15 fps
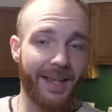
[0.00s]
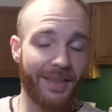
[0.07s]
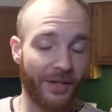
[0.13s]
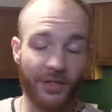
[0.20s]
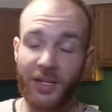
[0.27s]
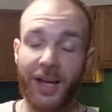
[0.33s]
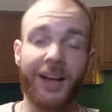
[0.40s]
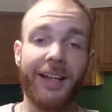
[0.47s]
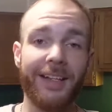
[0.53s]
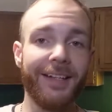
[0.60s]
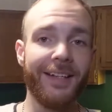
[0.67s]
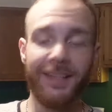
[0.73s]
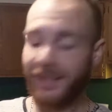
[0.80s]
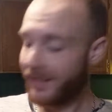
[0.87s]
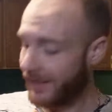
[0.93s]
They're
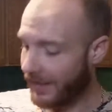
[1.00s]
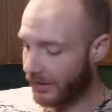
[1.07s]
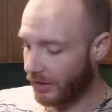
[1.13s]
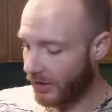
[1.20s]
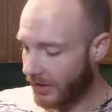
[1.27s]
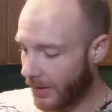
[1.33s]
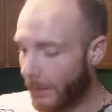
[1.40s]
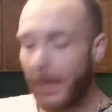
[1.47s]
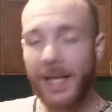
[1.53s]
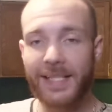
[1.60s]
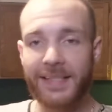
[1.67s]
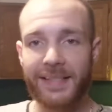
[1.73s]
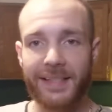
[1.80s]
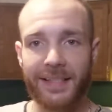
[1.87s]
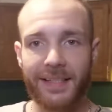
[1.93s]
done. They look
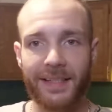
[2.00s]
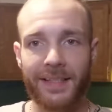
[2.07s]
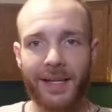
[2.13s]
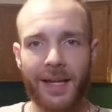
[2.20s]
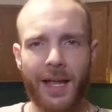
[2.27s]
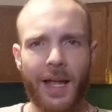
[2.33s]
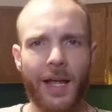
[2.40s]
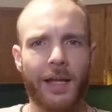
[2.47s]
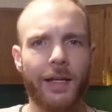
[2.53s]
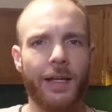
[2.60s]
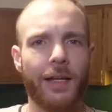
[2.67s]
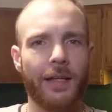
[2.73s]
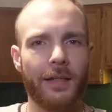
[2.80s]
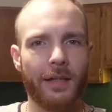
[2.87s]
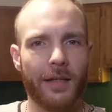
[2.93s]
amazing.
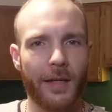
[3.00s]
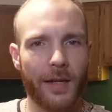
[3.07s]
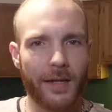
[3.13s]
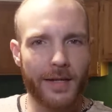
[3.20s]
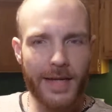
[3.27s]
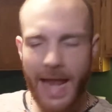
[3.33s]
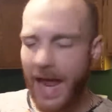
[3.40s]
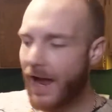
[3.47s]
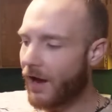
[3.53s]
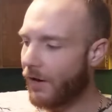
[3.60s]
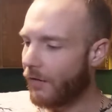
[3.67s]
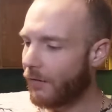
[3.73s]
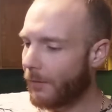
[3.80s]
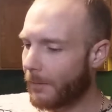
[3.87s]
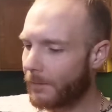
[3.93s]

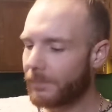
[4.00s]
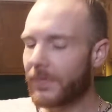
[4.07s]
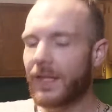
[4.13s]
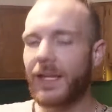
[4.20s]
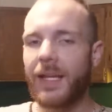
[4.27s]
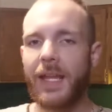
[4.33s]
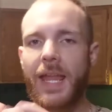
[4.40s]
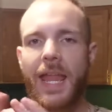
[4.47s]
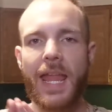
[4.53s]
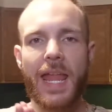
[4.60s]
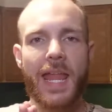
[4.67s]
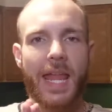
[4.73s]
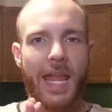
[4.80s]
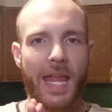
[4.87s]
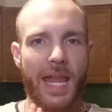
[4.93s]
Now,
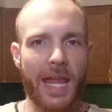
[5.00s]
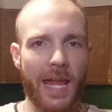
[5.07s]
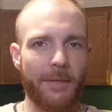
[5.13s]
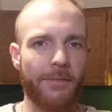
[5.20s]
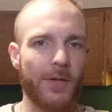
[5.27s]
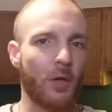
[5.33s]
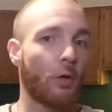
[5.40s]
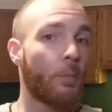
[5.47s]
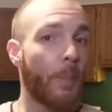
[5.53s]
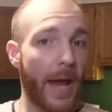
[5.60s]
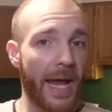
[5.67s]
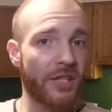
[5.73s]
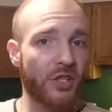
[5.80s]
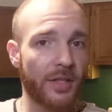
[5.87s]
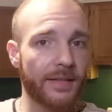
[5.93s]
if you're
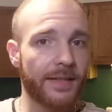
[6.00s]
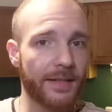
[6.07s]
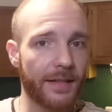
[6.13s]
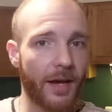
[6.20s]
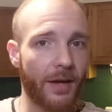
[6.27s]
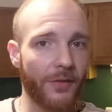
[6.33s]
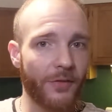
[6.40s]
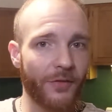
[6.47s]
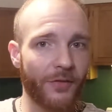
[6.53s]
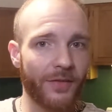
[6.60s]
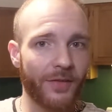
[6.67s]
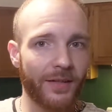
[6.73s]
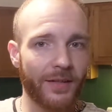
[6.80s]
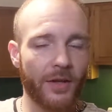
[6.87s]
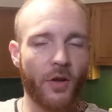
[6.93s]
patient enough,
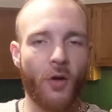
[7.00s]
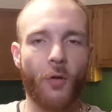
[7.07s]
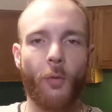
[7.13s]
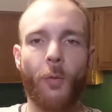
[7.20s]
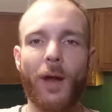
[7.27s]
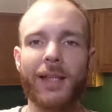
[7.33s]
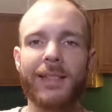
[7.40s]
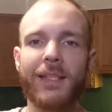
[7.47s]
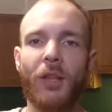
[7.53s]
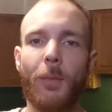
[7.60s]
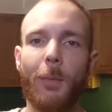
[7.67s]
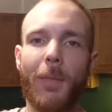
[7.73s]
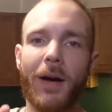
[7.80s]
wait till